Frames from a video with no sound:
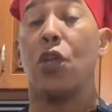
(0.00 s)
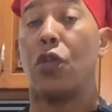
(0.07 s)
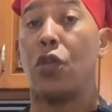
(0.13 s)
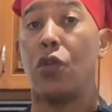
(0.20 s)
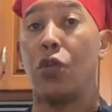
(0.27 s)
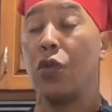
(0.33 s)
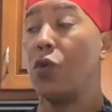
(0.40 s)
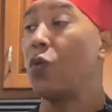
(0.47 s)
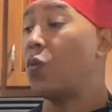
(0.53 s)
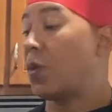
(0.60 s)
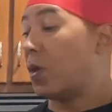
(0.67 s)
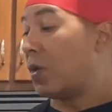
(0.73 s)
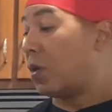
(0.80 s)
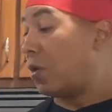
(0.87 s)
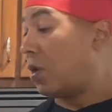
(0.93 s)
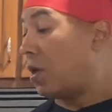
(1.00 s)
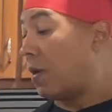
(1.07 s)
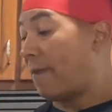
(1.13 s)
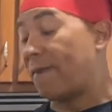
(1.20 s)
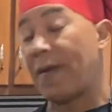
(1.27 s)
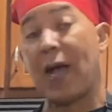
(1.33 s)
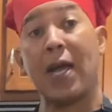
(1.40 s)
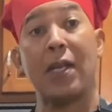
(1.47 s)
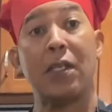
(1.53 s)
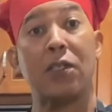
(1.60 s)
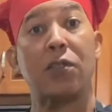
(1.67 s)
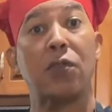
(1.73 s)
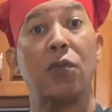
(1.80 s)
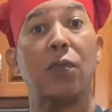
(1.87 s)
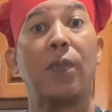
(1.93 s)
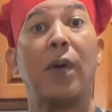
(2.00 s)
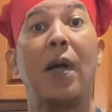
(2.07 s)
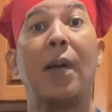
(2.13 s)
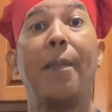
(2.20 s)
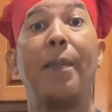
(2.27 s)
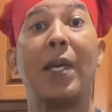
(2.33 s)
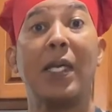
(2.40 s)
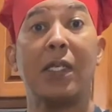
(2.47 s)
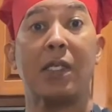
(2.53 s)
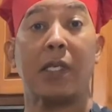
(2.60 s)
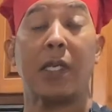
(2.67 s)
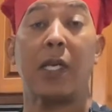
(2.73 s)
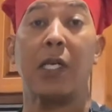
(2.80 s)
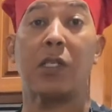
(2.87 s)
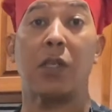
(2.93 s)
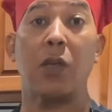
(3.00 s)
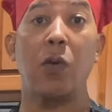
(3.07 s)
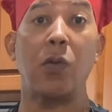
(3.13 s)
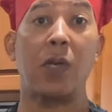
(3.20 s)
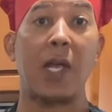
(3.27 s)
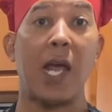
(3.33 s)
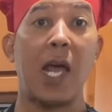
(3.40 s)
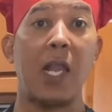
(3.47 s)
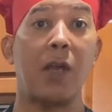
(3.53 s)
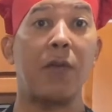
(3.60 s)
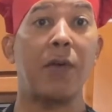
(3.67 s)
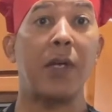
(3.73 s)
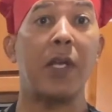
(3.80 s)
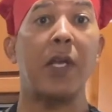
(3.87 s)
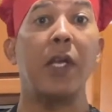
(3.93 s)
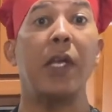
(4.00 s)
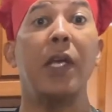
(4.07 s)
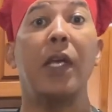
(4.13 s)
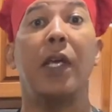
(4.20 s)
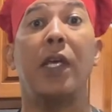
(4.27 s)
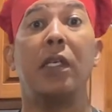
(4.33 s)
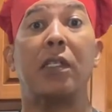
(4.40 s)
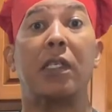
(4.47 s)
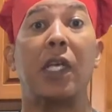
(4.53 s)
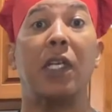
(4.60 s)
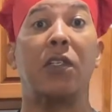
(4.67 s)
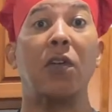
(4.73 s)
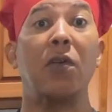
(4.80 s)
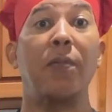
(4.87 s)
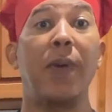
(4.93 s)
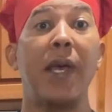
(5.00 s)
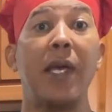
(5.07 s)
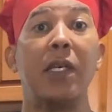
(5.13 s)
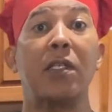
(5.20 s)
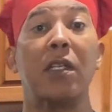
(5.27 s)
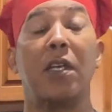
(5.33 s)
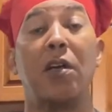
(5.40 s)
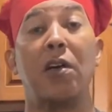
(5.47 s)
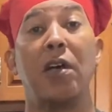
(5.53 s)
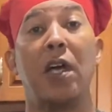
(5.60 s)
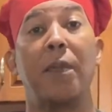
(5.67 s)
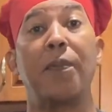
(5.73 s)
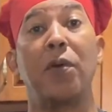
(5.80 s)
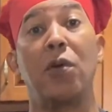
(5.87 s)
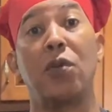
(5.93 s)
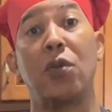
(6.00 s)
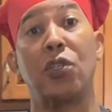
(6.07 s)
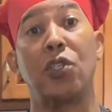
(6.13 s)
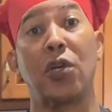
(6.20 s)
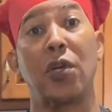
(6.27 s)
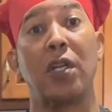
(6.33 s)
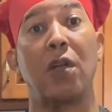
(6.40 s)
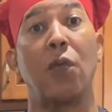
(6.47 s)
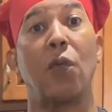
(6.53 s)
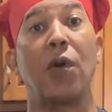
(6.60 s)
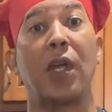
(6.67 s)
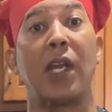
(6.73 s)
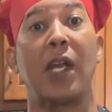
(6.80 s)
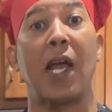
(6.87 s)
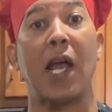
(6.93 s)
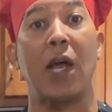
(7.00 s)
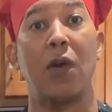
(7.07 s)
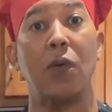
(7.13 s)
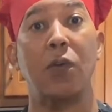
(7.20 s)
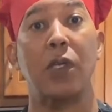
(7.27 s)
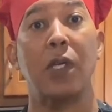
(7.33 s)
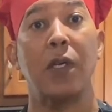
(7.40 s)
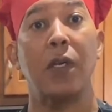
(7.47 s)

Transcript: You will find this soup amazing. It's a low calorie, it's keto based. It'll help you on your journey of working out,